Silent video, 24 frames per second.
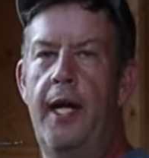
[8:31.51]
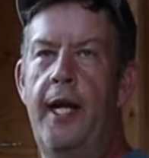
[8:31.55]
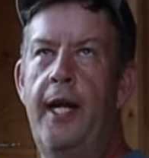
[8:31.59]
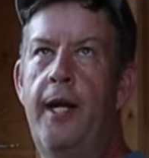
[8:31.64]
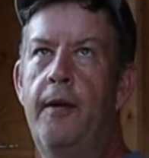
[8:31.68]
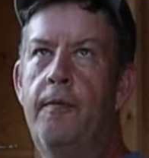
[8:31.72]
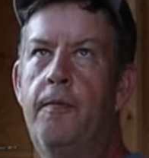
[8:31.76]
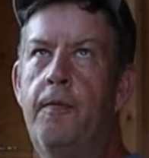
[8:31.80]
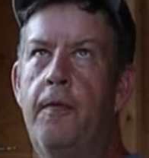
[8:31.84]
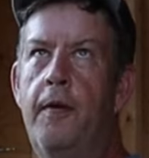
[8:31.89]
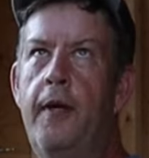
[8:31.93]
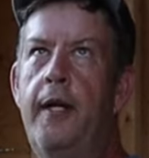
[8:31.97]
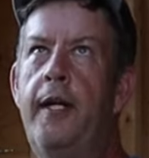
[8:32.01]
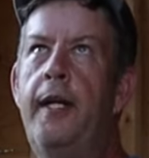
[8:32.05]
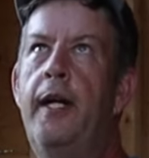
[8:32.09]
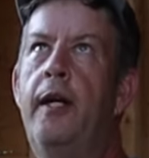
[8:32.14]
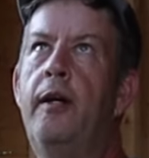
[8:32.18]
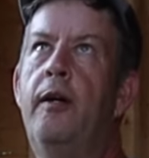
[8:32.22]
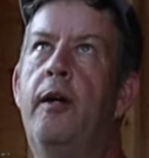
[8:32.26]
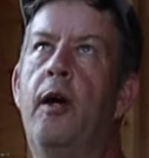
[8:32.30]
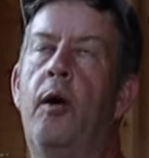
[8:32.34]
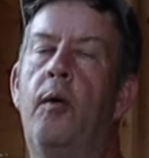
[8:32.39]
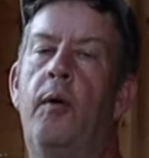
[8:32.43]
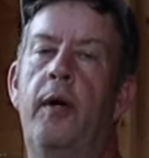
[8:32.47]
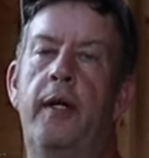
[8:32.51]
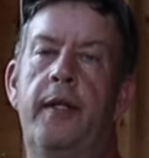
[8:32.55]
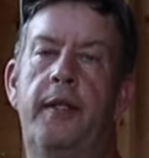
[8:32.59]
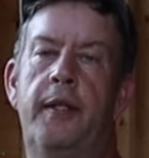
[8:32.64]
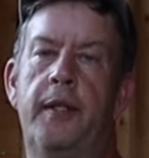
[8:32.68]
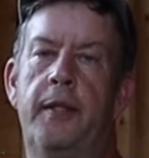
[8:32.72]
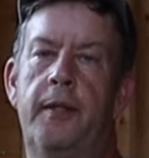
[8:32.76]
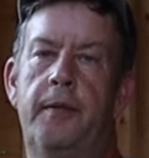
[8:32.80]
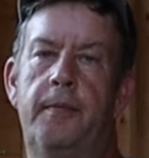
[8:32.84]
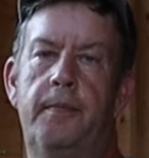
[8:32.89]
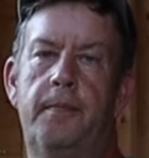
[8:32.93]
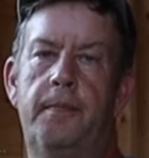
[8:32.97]
If we do go
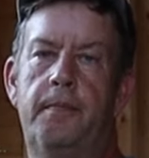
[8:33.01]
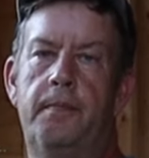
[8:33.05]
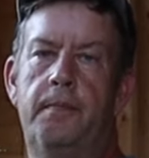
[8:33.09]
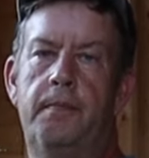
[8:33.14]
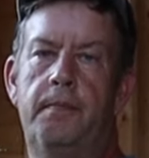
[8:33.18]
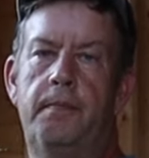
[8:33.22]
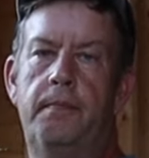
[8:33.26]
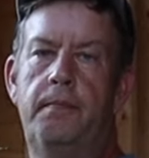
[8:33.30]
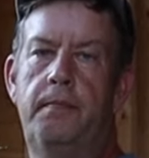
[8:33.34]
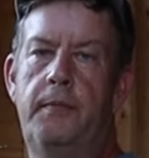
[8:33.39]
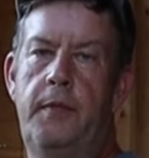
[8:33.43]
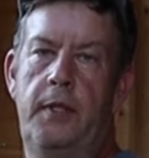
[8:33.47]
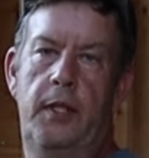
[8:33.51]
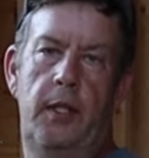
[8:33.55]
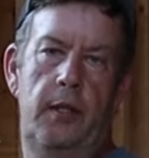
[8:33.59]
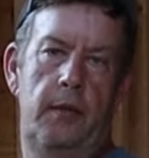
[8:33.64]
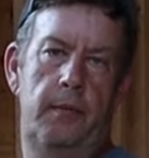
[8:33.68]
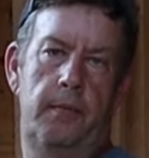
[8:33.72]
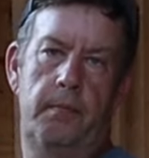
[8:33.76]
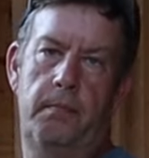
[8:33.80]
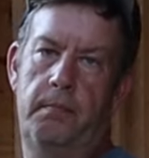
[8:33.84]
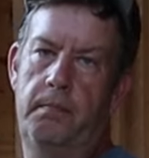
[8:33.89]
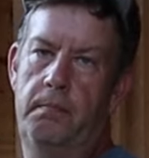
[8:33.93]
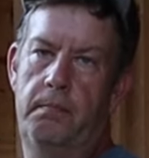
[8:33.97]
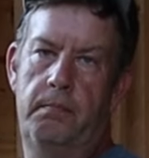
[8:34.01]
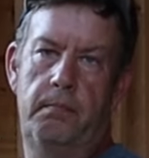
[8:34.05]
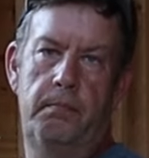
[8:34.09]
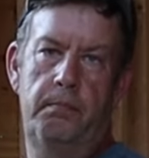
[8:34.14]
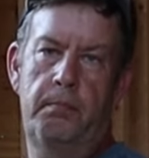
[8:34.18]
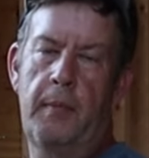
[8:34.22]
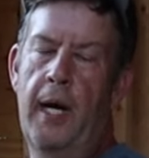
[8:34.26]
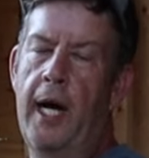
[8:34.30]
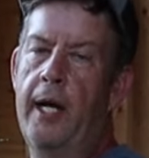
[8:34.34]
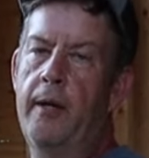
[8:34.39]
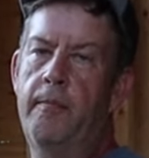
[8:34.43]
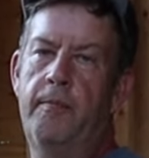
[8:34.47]
into, you know,
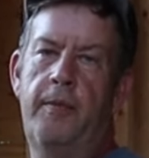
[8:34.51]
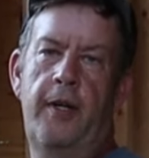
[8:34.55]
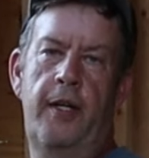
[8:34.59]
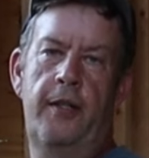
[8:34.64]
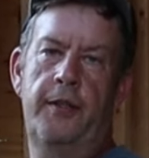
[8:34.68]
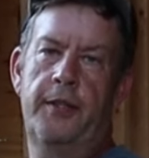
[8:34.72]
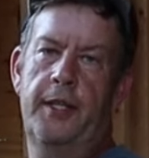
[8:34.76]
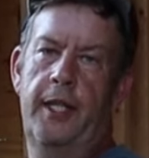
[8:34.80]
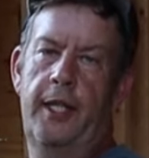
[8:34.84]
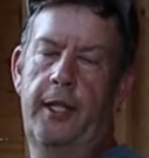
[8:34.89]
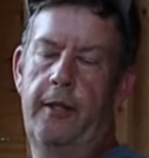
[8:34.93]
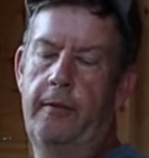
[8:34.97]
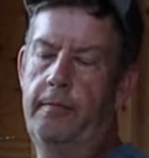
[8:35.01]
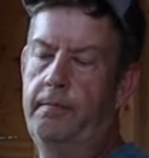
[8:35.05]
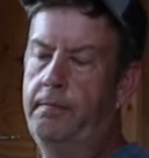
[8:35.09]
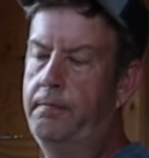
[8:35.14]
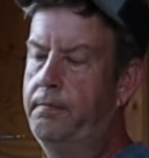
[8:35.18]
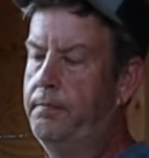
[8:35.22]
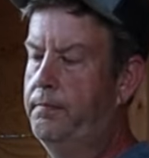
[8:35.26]
bottom falls out,